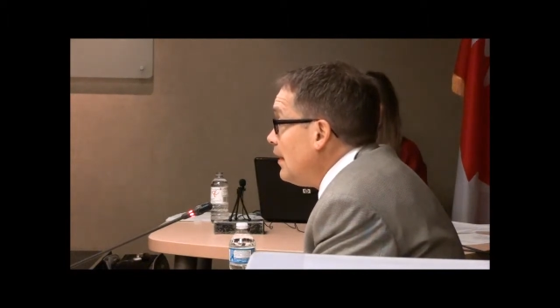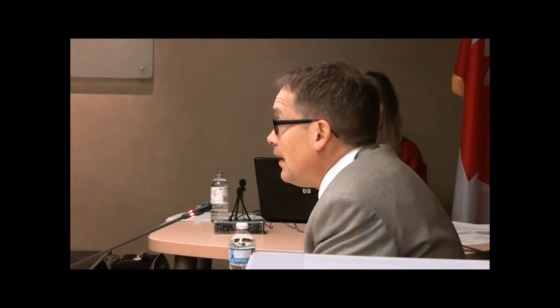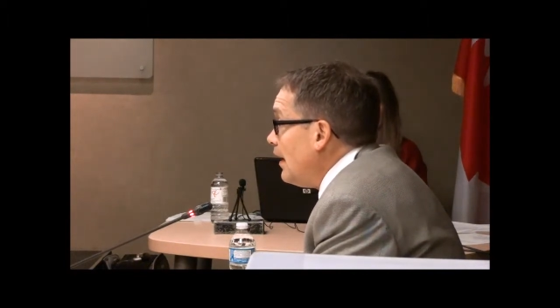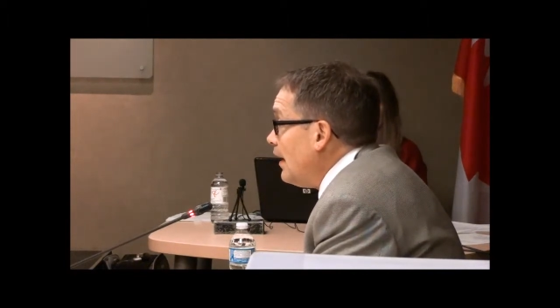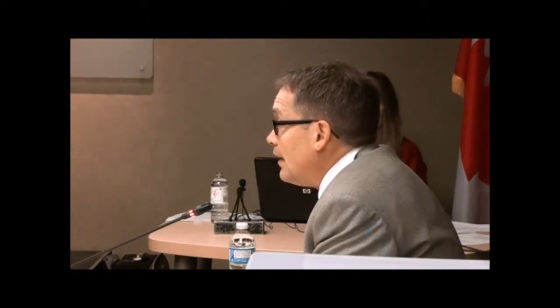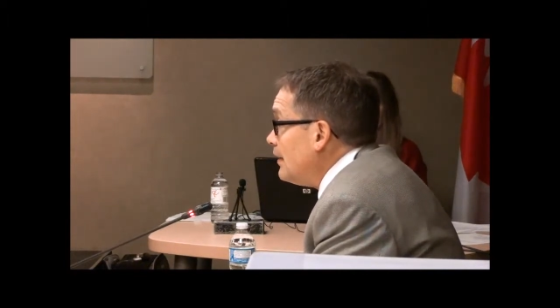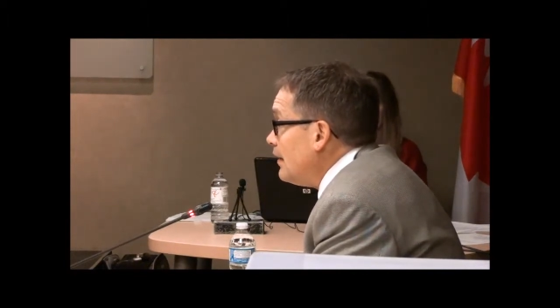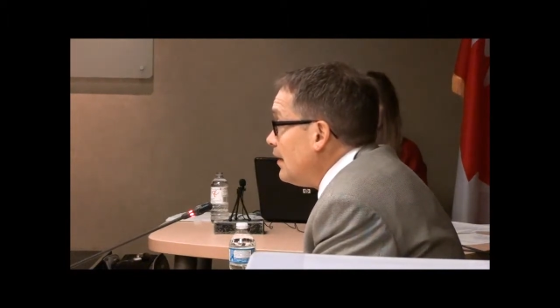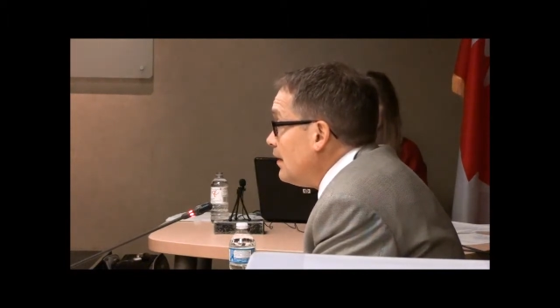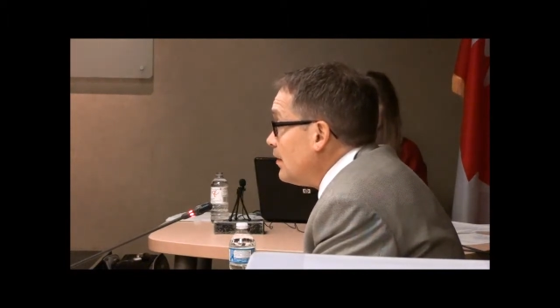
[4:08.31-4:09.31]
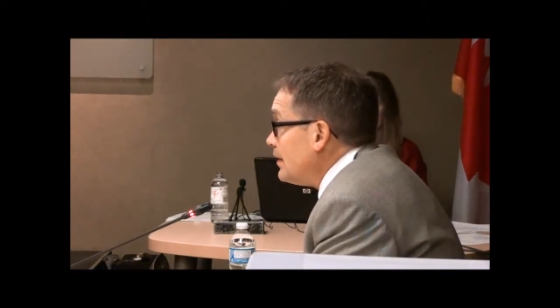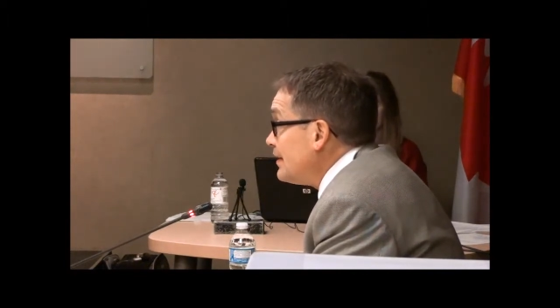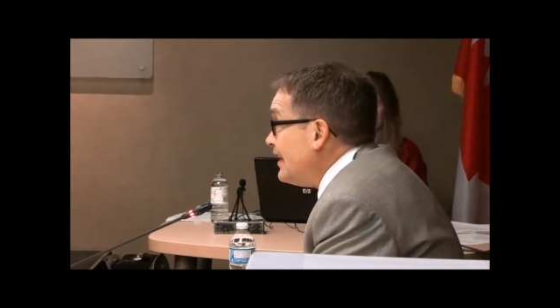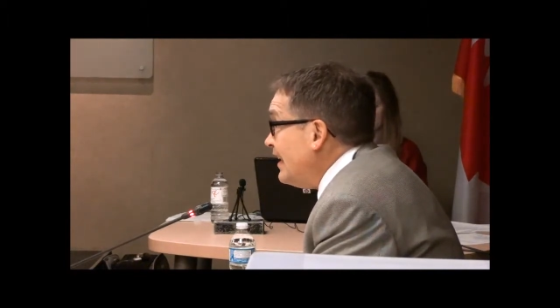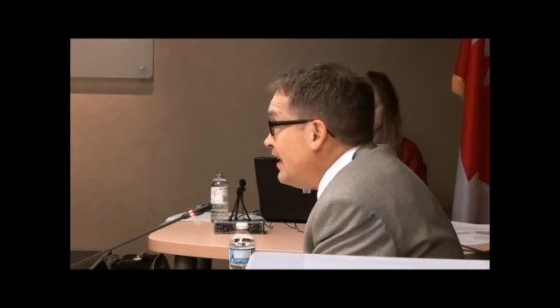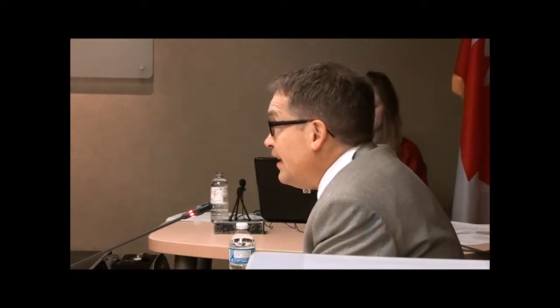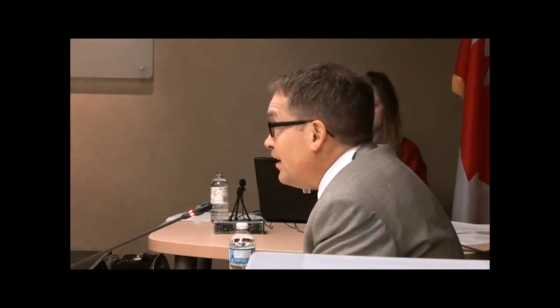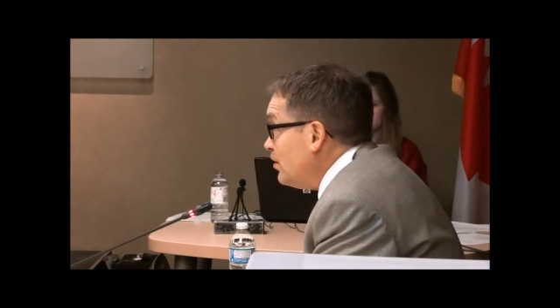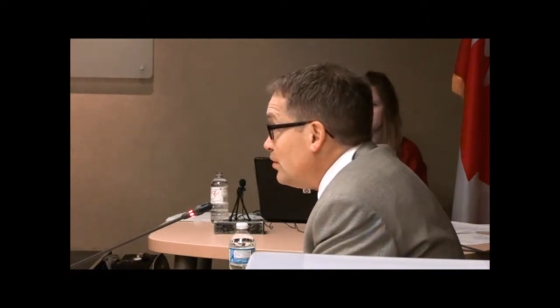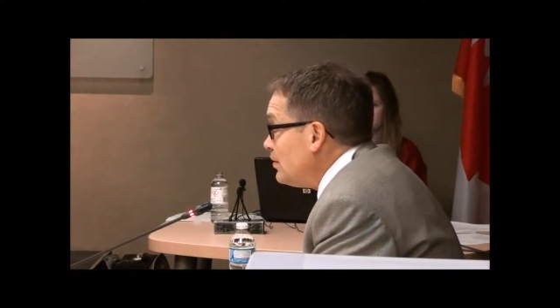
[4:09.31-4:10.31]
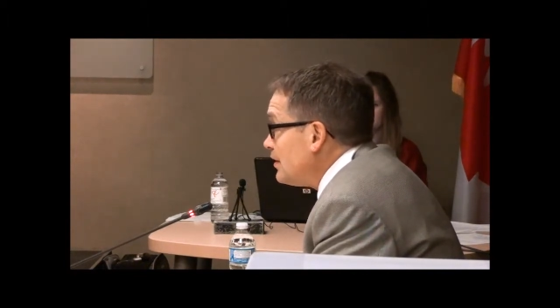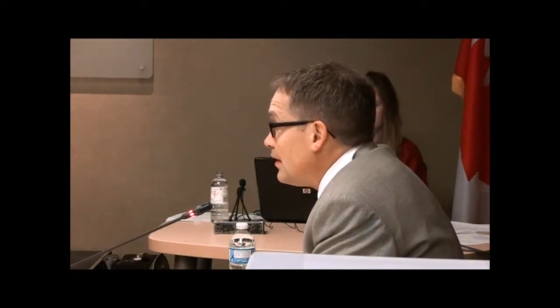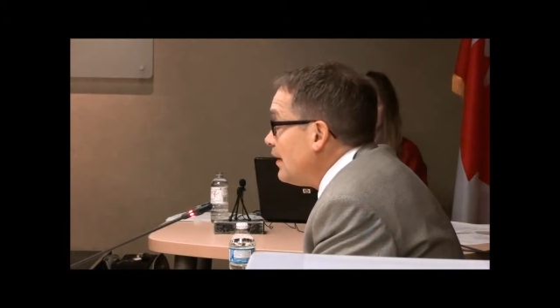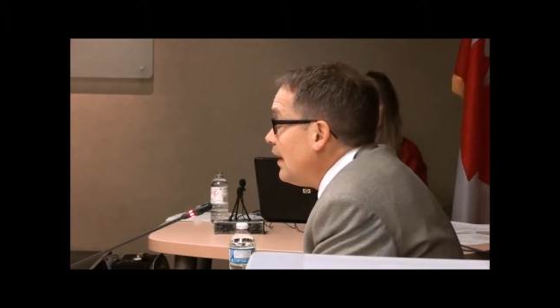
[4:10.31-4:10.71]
and or CDUs,